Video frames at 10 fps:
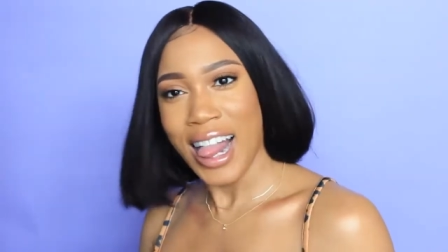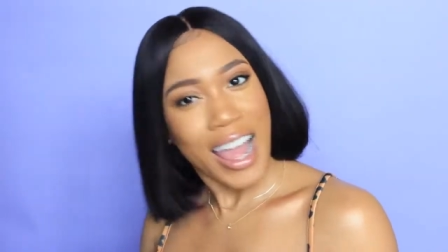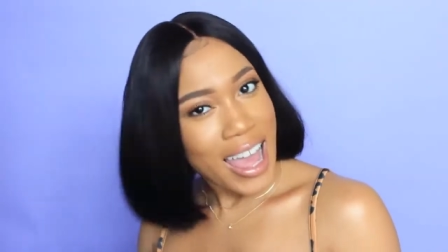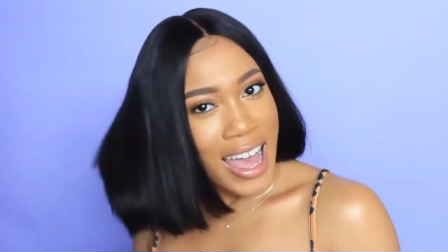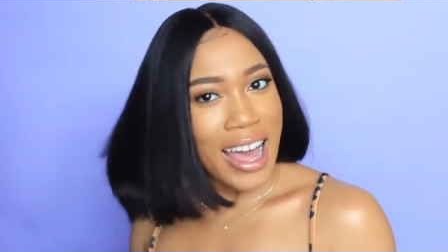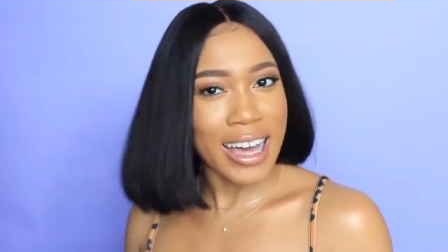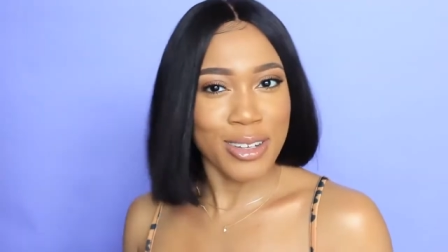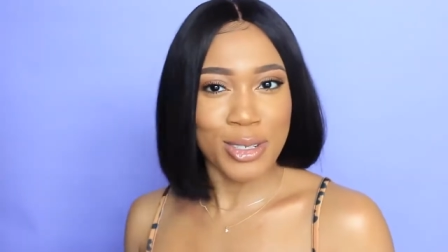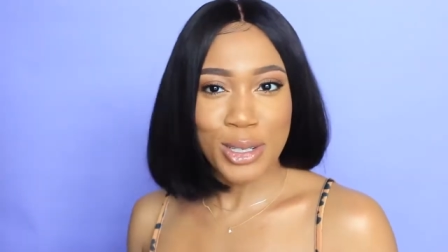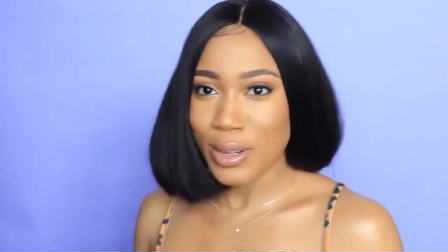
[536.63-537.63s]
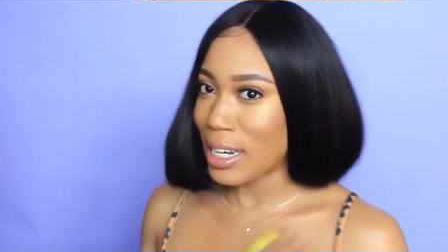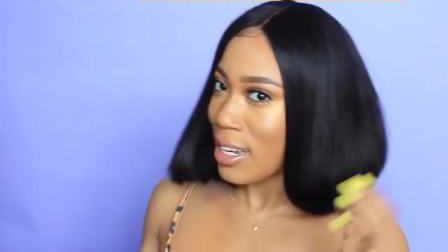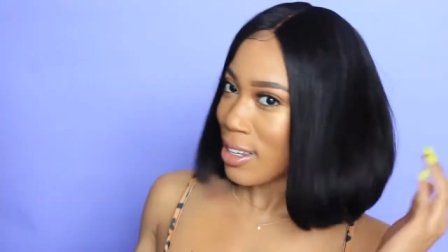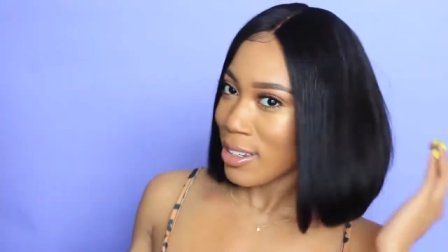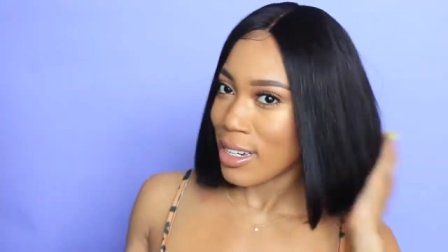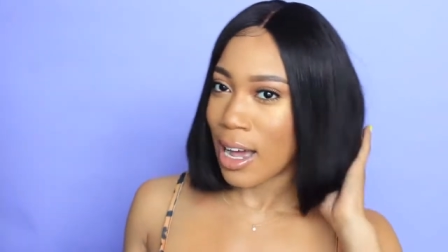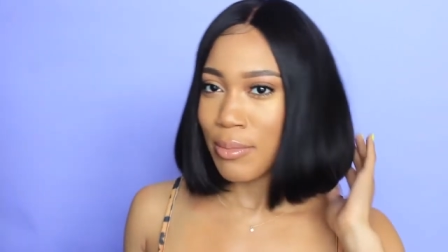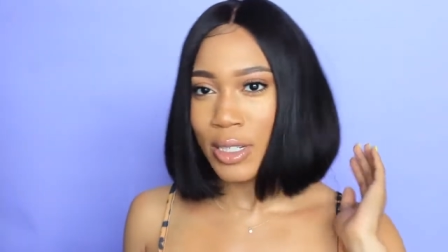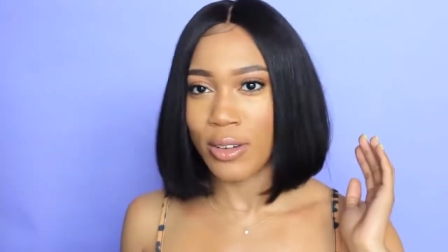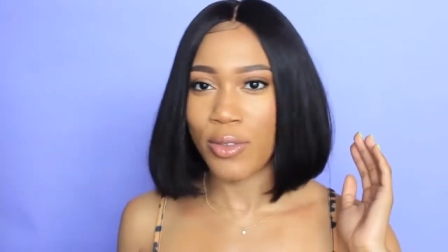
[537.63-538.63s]
how you doing? No,
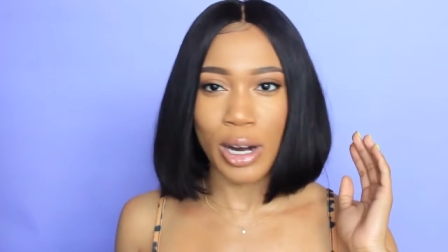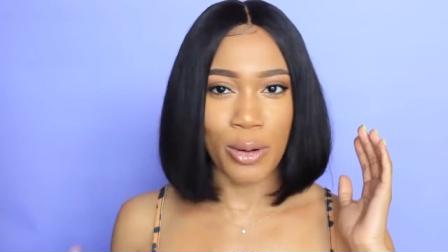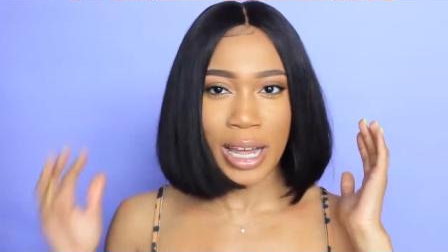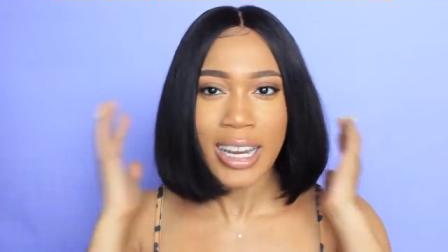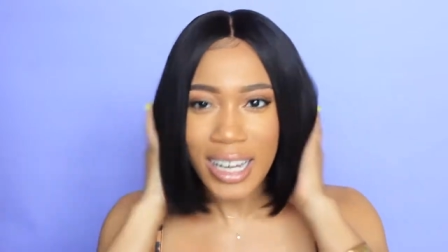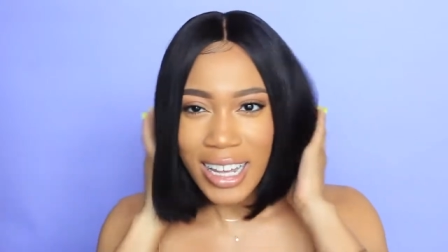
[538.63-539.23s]
I'm so Farqua.